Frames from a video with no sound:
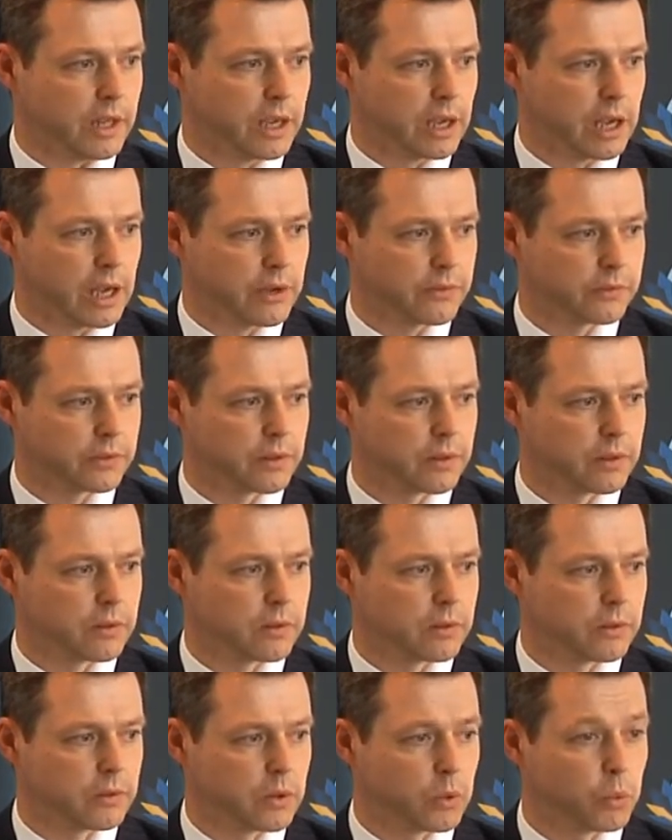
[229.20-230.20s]
after
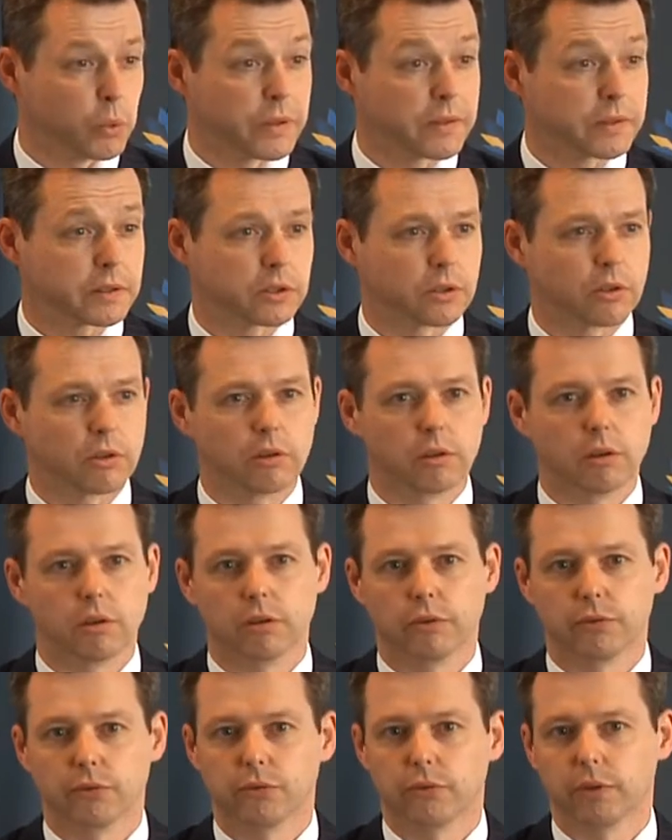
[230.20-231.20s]
the withdrawal
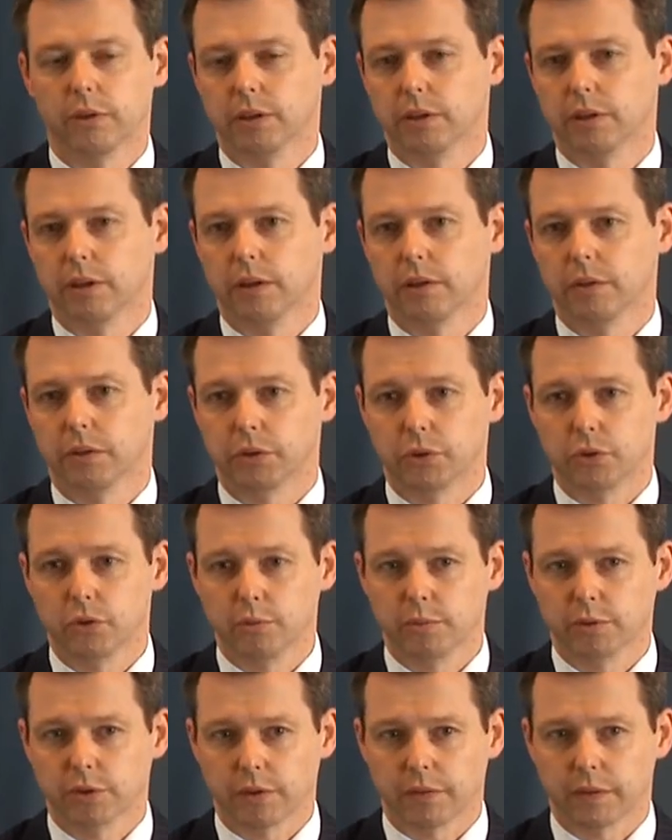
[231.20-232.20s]
of the
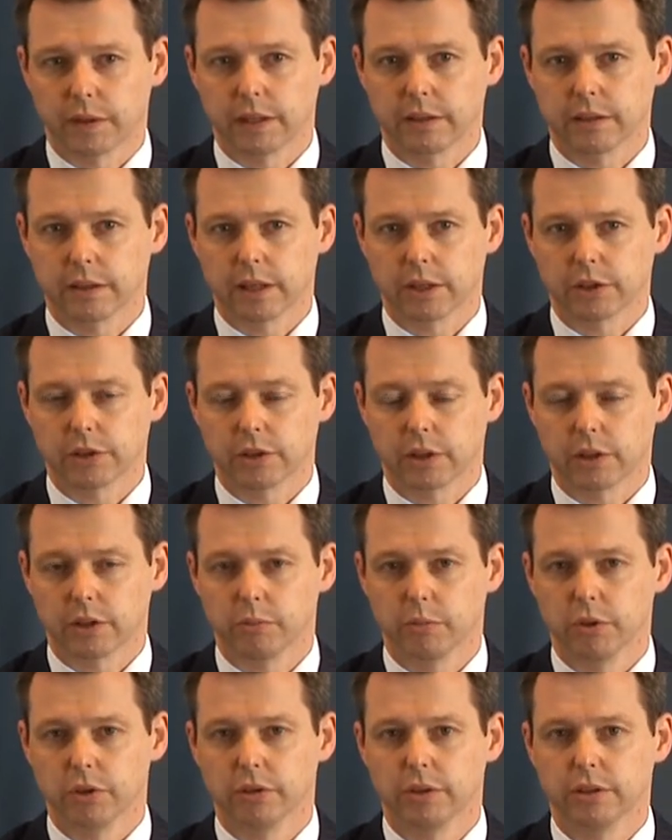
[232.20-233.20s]
troops of the international
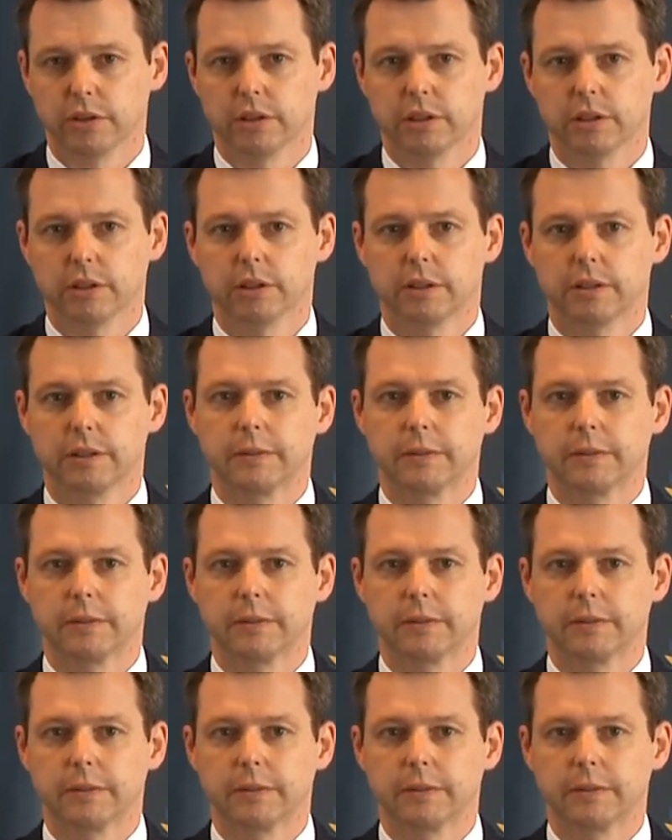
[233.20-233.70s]
community,